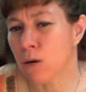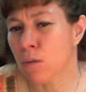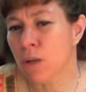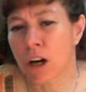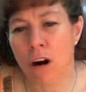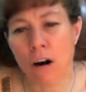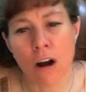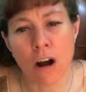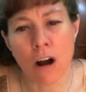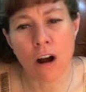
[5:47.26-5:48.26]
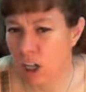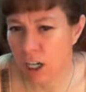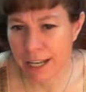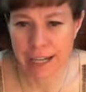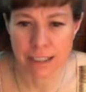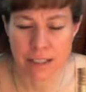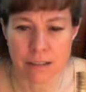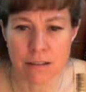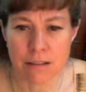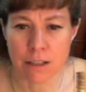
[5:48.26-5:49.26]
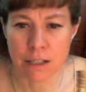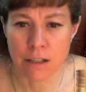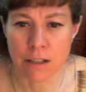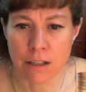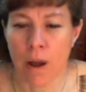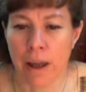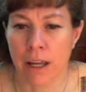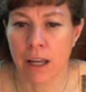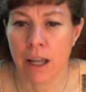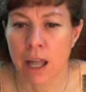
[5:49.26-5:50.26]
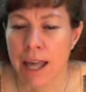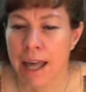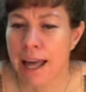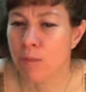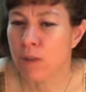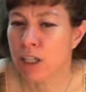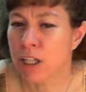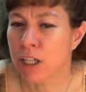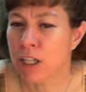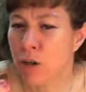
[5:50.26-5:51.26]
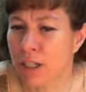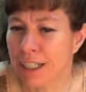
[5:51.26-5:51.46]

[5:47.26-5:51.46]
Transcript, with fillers: we are all connected in a way. And because of your